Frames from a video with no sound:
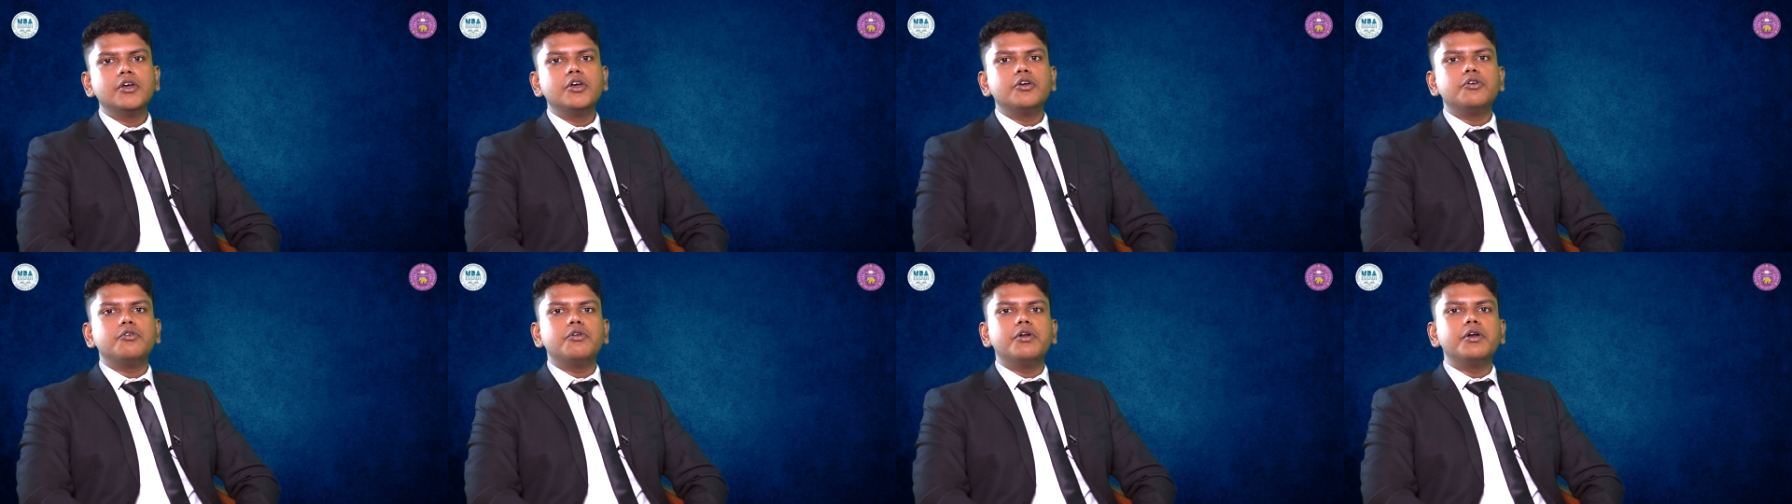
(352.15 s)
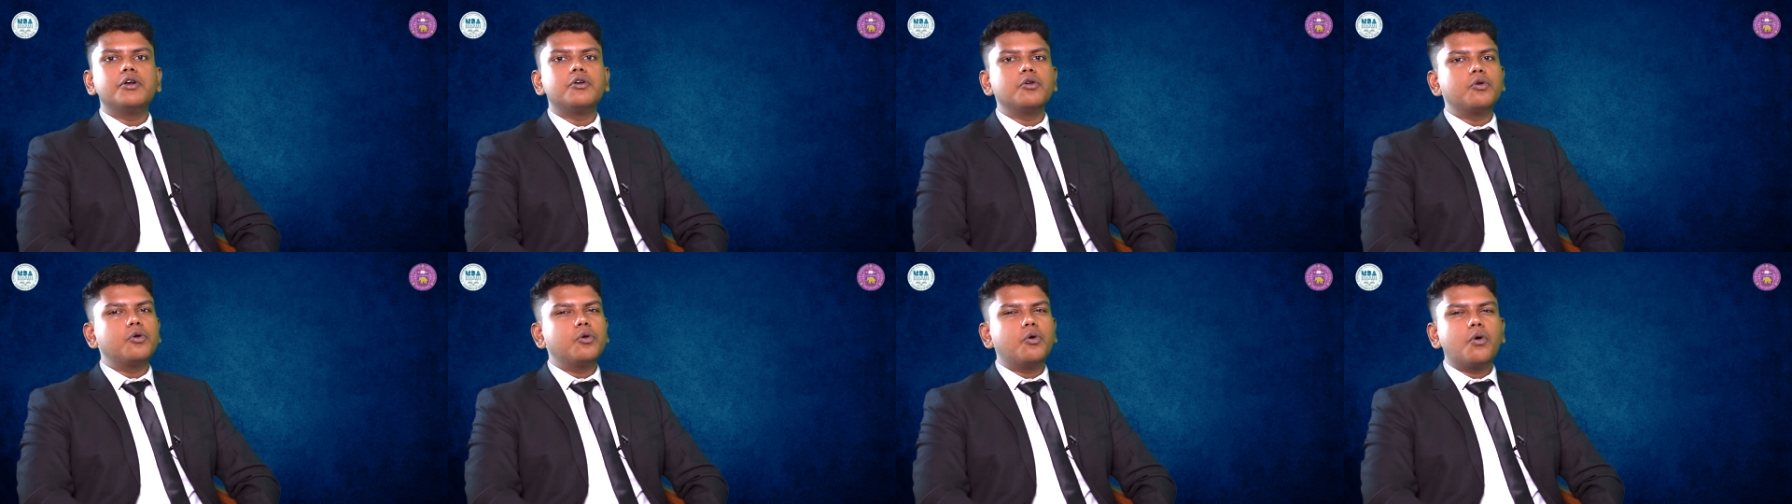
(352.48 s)
You need
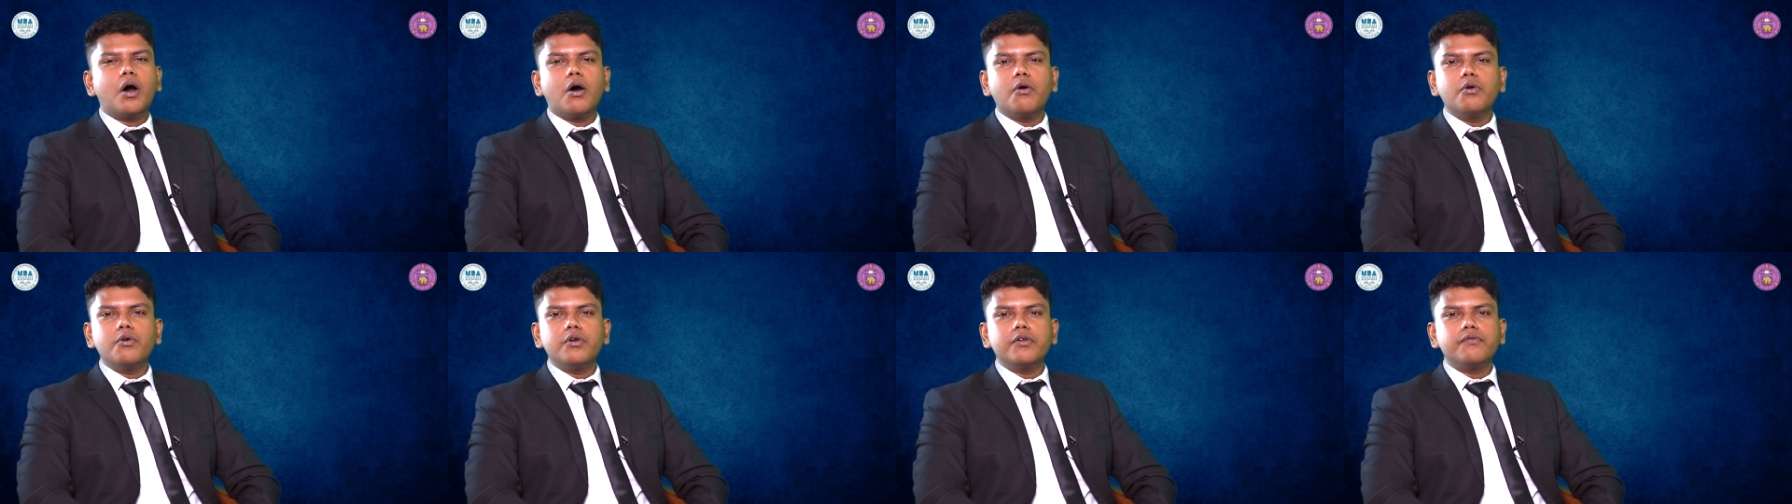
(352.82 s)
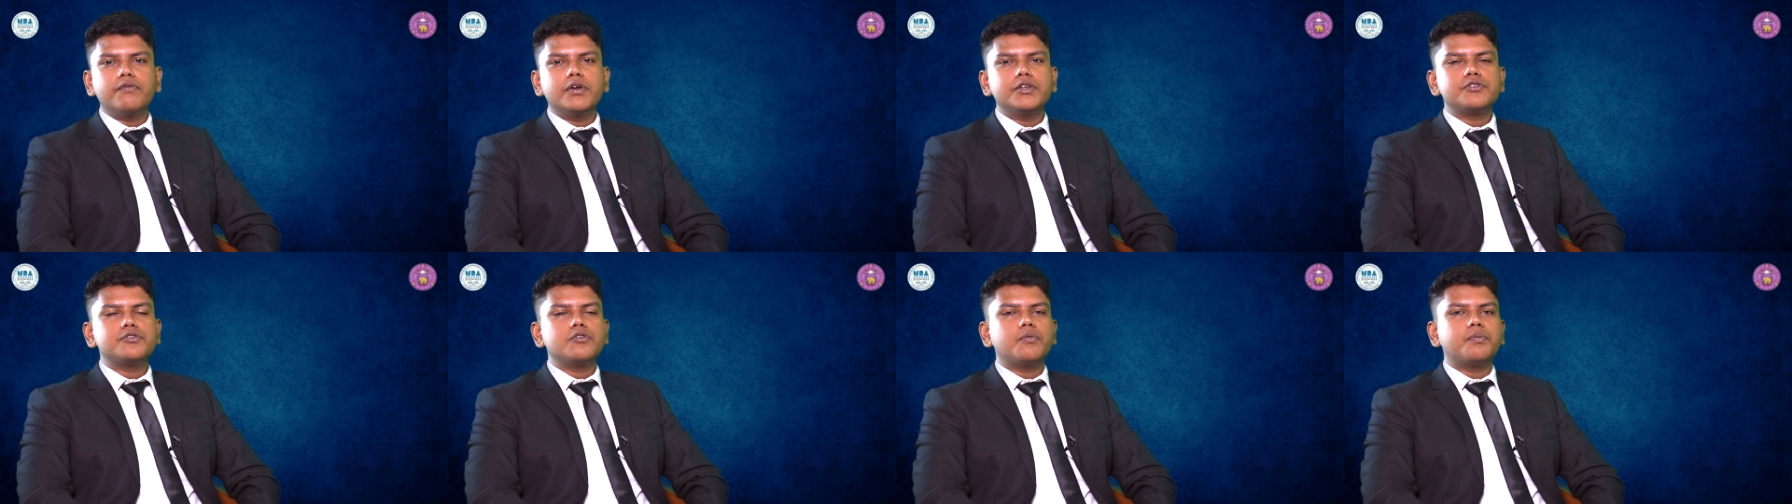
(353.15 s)
to know how to
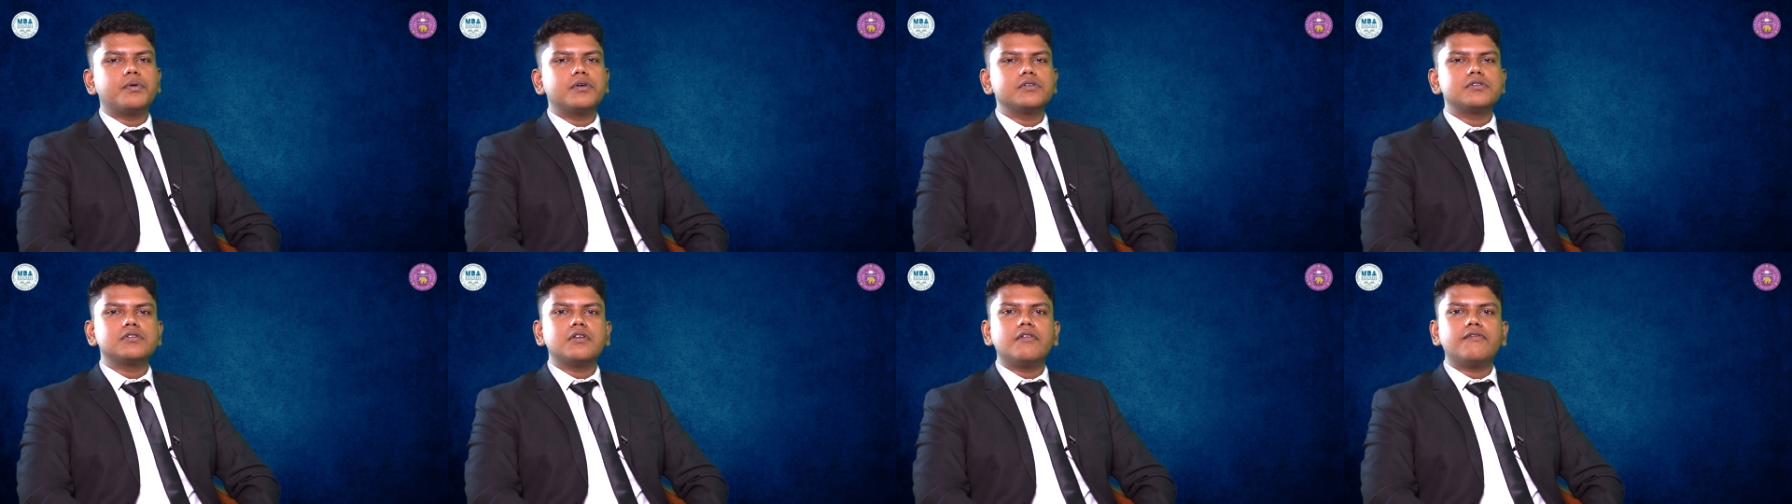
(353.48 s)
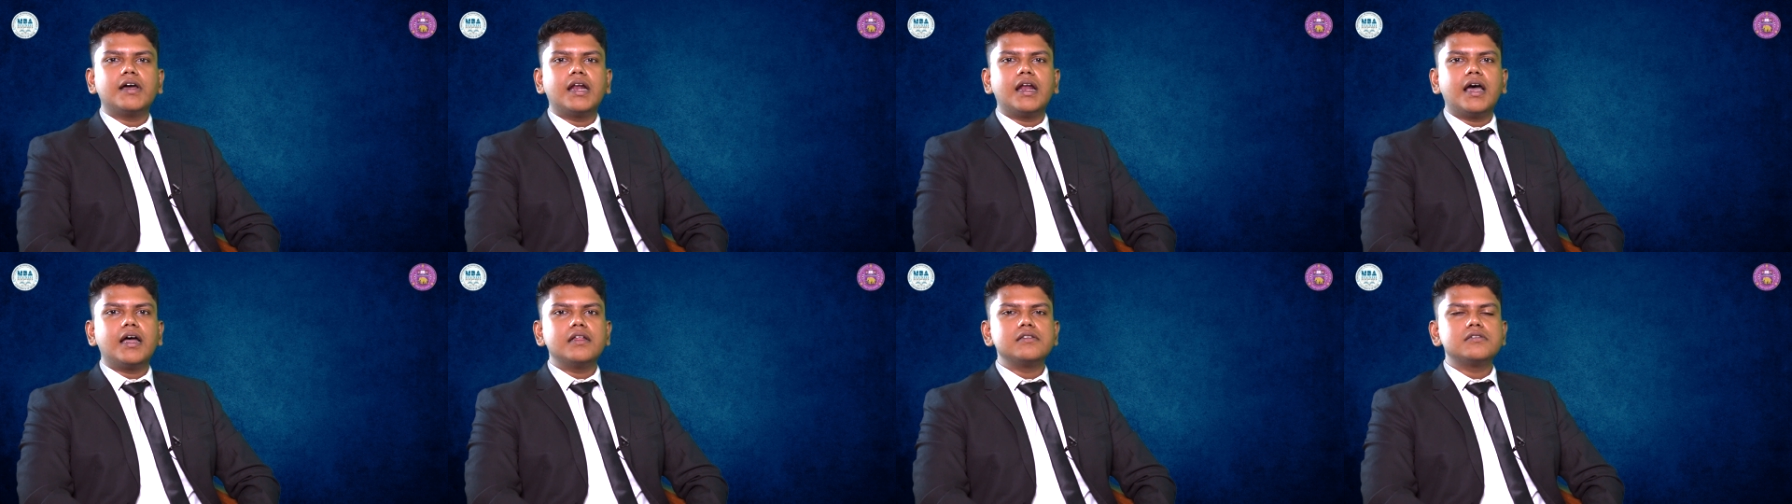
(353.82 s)
invest your personal
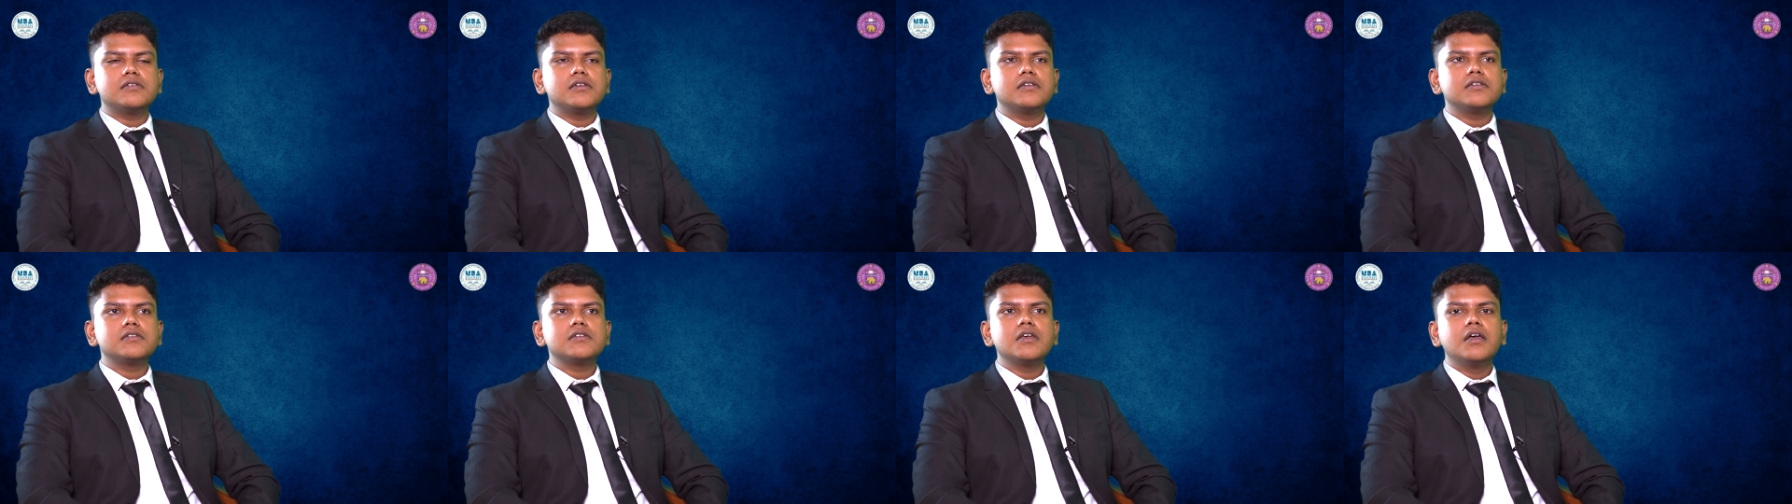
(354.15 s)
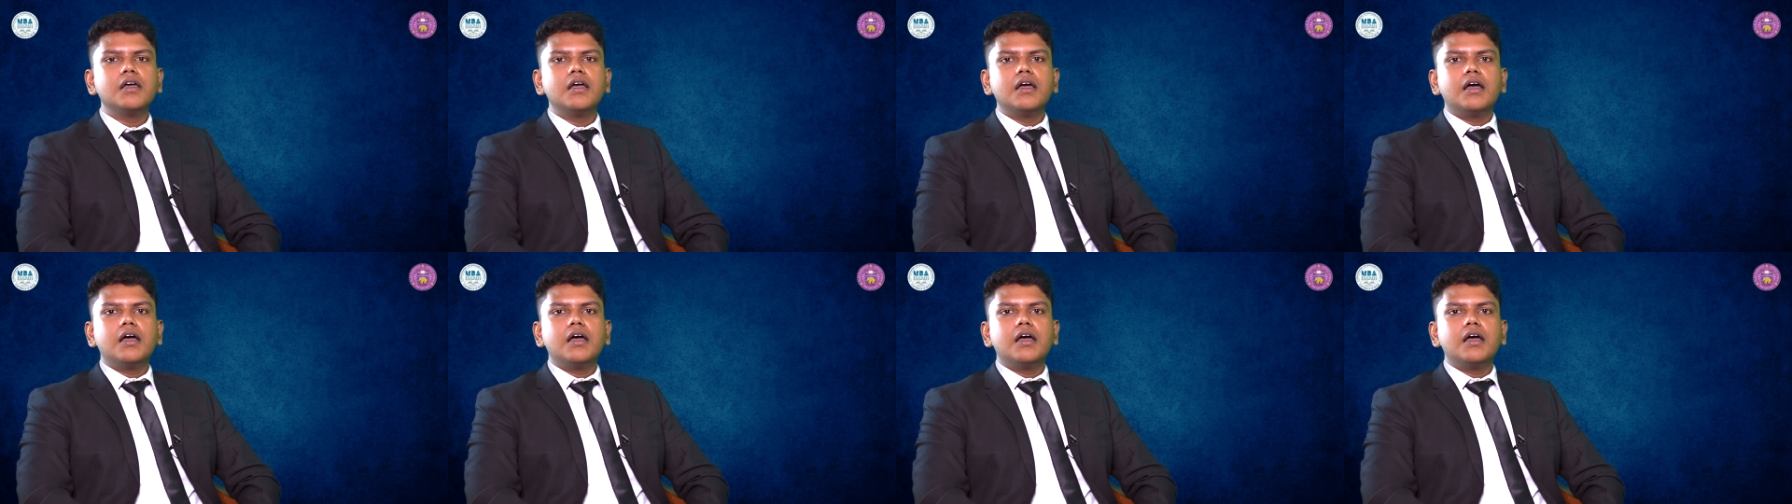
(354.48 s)
finances